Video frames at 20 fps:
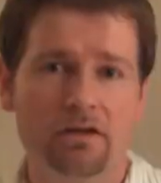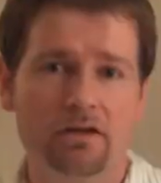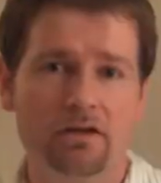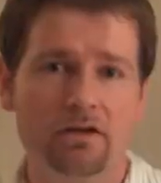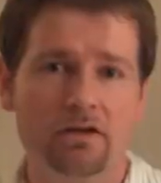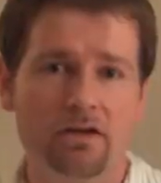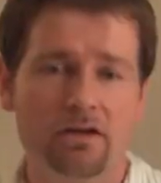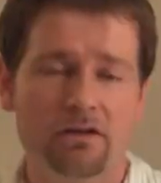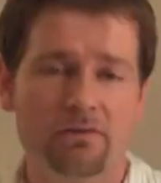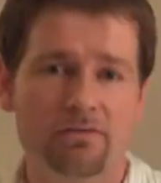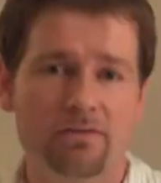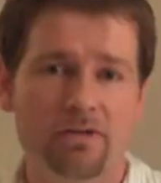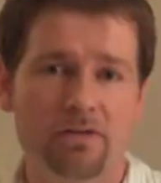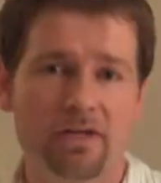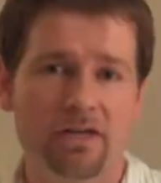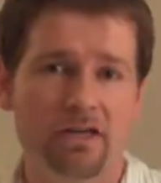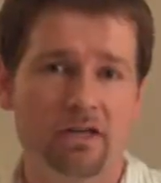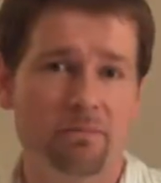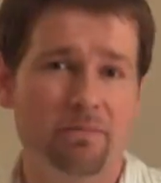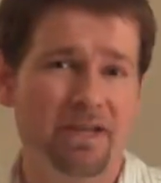You're going to feel
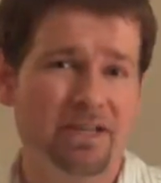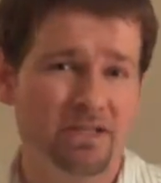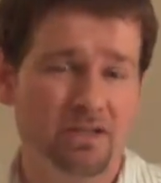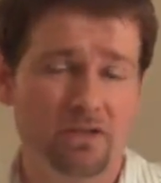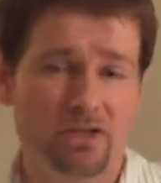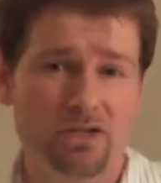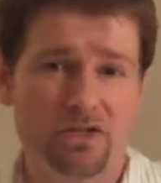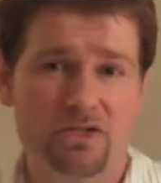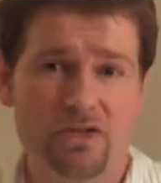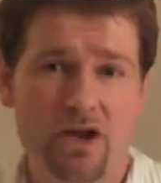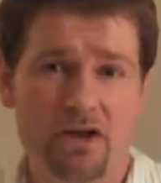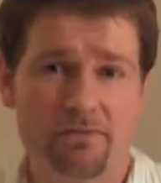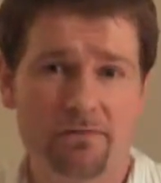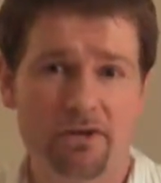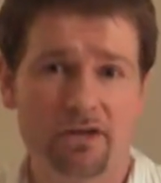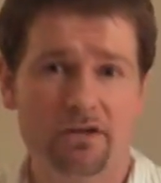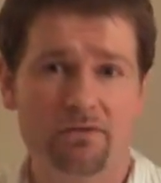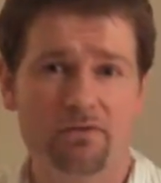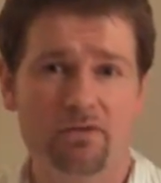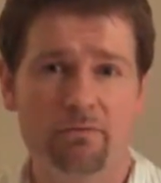like you're basically just
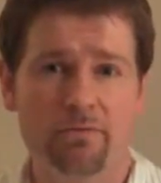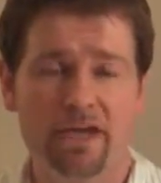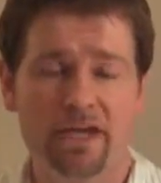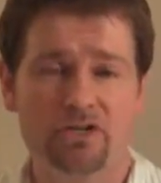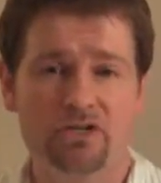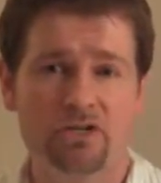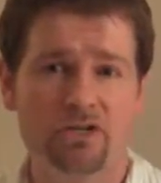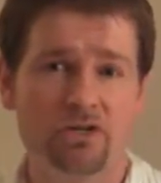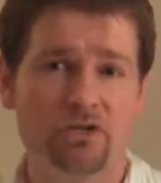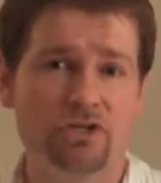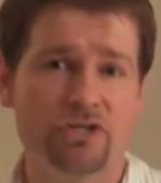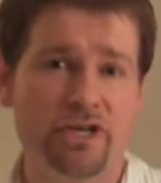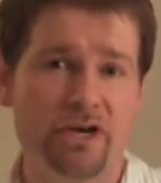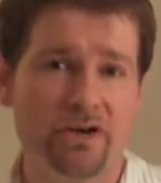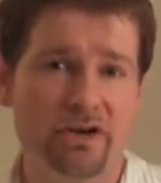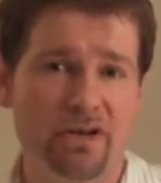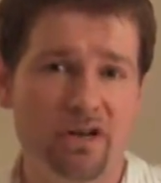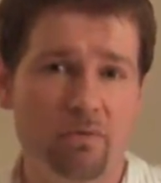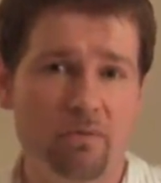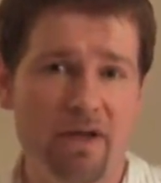offering information, you're
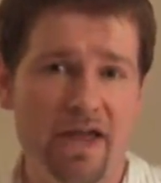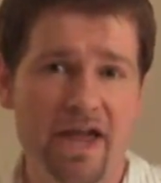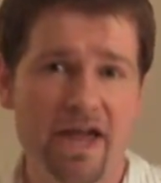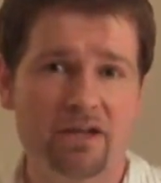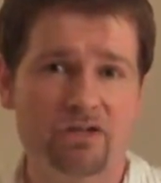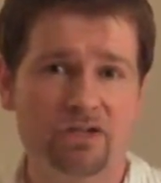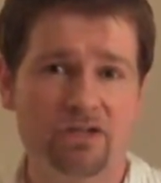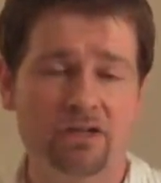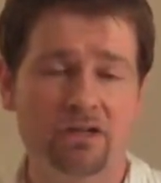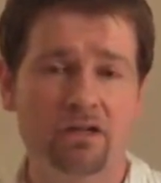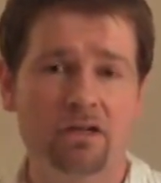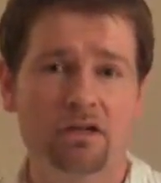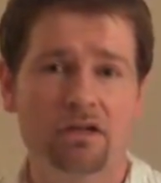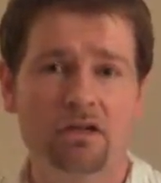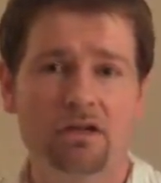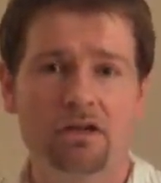sharing your passion,